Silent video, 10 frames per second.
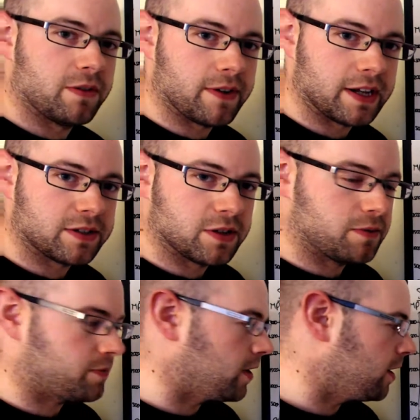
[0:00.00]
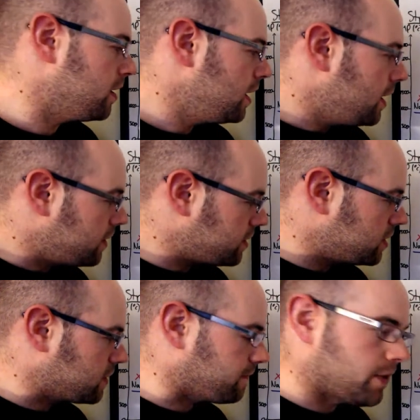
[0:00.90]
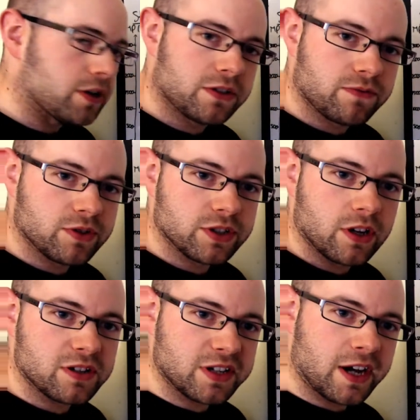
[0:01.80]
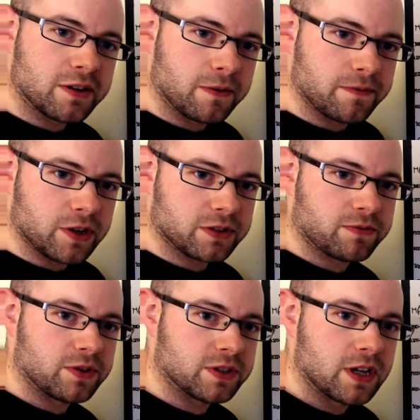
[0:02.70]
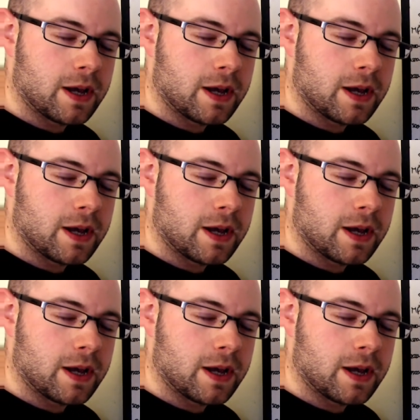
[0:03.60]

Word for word: we've had so far. This is phosphorus oxide, or phosphorus